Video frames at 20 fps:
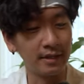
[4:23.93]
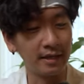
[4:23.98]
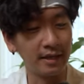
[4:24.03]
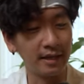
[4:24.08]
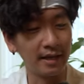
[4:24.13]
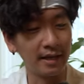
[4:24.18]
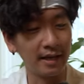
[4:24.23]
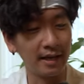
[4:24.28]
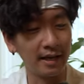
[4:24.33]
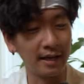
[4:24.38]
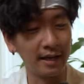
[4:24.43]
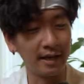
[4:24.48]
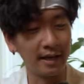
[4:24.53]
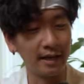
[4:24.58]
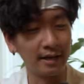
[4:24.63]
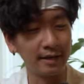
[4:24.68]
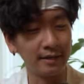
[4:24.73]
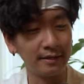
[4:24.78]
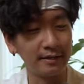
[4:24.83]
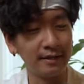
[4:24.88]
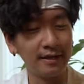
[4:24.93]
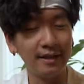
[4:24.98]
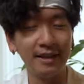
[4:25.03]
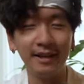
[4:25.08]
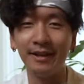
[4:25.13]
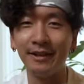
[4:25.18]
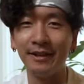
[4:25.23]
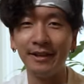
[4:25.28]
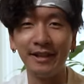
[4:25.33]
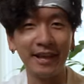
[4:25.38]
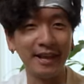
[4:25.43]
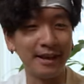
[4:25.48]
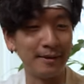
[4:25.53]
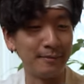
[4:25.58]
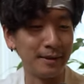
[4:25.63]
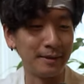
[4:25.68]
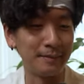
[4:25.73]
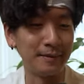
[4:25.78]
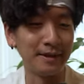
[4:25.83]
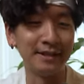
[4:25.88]
Yeah. Yeah,
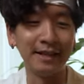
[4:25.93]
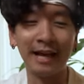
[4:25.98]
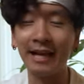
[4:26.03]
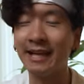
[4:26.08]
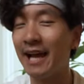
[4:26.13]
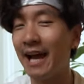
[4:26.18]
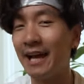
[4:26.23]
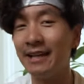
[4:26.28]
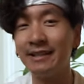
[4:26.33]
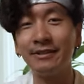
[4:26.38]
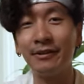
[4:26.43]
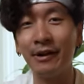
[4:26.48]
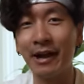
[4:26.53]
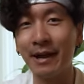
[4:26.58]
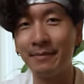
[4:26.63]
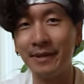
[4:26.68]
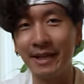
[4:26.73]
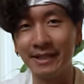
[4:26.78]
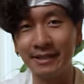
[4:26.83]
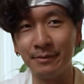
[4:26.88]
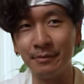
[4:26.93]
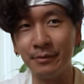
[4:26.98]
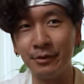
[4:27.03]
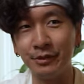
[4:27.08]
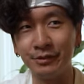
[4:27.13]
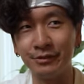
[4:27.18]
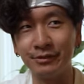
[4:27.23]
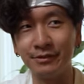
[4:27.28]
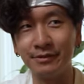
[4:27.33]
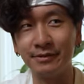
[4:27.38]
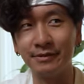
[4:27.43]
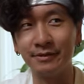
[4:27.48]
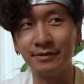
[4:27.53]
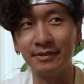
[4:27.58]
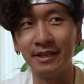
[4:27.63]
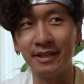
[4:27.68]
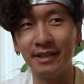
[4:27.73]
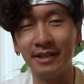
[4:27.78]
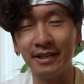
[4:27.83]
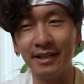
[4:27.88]
maybe. Like I grabbed like the most,
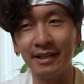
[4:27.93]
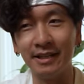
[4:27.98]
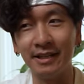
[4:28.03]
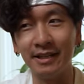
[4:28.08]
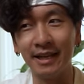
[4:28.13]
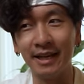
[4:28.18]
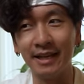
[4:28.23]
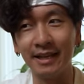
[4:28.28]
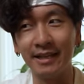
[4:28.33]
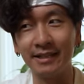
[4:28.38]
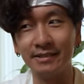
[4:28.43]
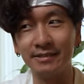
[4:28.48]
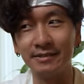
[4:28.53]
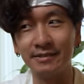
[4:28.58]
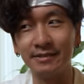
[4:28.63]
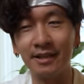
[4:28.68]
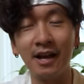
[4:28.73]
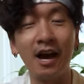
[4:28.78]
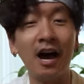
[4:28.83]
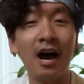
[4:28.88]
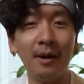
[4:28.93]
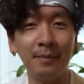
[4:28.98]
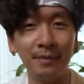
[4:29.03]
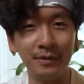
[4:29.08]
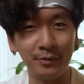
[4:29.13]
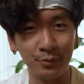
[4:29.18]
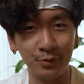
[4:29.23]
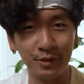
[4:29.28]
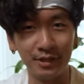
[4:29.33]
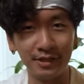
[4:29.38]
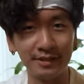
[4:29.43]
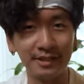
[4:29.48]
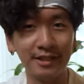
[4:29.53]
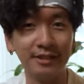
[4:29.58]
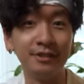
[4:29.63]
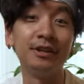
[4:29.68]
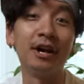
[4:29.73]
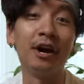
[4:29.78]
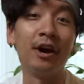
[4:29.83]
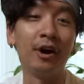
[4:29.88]
I guess, common one.
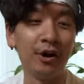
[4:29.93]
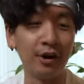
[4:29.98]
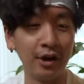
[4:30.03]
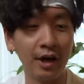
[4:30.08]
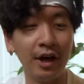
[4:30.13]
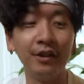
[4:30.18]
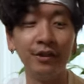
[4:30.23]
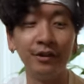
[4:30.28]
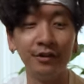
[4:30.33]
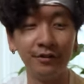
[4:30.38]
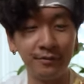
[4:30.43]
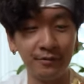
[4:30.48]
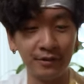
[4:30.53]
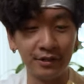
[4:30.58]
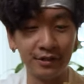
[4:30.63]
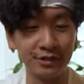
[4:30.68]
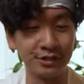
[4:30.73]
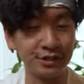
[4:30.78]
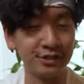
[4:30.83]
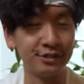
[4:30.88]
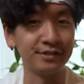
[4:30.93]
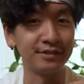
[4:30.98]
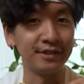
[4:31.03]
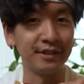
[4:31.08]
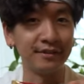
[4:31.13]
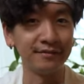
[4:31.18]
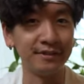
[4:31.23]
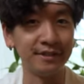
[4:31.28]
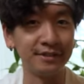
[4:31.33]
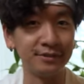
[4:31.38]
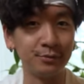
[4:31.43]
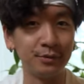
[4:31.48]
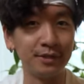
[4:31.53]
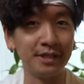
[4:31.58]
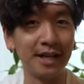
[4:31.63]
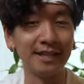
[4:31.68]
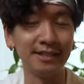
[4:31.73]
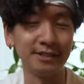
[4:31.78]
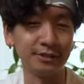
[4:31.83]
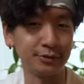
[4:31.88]
There are other versions of this
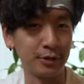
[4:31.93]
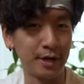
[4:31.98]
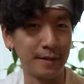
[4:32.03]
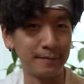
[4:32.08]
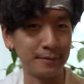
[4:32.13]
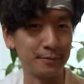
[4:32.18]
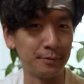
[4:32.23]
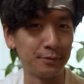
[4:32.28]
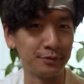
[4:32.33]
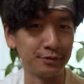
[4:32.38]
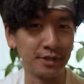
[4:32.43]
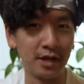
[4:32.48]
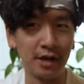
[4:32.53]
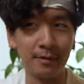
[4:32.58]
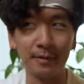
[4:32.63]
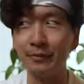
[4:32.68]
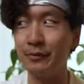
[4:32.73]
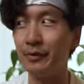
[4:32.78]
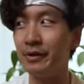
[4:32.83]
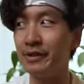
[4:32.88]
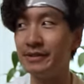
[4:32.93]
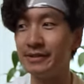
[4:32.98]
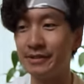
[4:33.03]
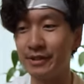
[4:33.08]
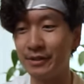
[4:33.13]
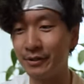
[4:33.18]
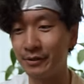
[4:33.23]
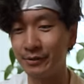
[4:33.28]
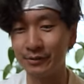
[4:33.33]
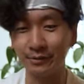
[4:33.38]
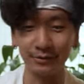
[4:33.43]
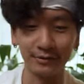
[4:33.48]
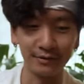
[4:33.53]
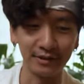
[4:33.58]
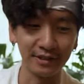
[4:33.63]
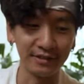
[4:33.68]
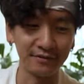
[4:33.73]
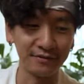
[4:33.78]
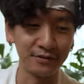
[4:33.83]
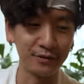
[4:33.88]
one. I just grabbed the most common one. So
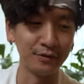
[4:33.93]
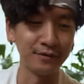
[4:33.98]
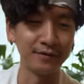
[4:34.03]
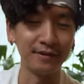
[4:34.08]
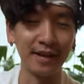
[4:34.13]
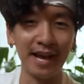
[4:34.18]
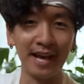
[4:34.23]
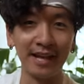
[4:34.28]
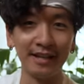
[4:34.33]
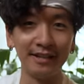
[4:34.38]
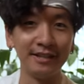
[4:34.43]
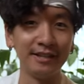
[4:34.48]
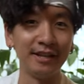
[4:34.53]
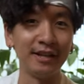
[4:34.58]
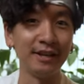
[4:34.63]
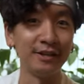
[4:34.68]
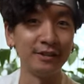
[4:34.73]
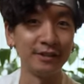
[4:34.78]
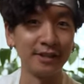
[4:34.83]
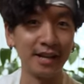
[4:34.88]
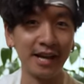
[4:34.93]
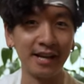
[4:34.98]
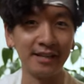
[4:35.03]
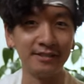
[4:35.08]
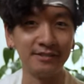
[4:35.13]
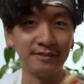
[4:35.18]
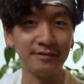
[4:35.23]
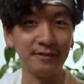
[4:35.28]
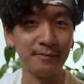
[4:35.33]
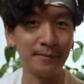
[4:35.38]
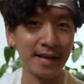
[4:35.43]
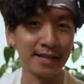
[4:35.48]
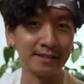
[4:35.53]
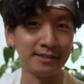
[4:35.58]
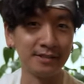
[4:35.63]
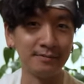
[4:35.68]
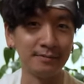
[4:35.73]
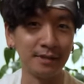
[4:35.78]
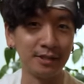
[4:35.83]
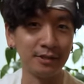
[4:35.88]
if you've had the other kinds of the
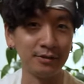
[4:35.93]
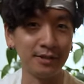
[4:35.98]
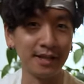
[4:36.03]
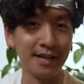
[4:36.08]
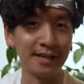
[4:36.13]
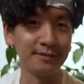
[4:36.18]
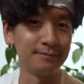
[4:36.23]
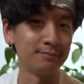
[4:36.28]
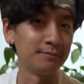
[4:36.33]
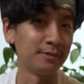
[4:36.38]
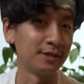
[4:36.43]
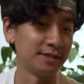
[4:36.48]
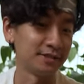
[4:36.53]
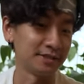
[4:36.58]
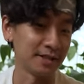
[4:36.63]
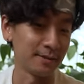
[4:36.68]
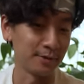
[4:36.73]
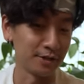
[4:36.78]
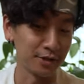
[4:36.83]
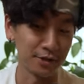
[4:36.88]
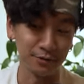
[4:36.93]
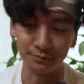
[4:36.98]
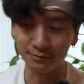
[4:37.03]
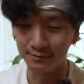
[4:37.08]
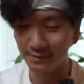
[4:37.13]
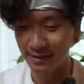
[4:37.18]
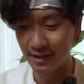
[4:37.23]
Maxine that you like, please let me know.